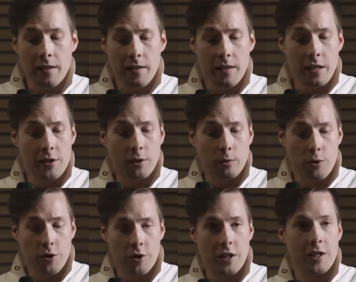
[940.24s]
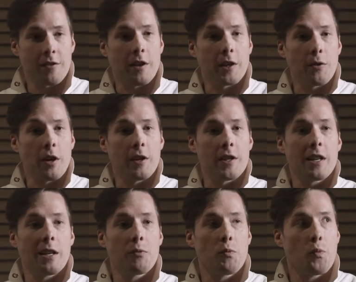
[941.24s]
their solutions and trying to
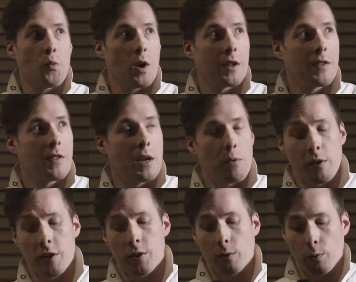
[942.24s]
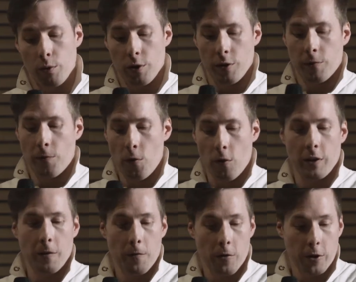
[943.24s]
understand what they were solutions for
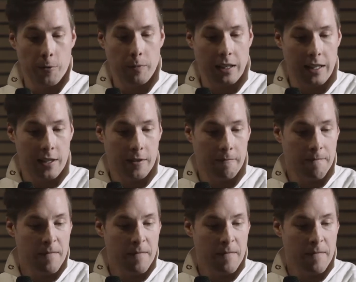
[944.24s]
in the first place.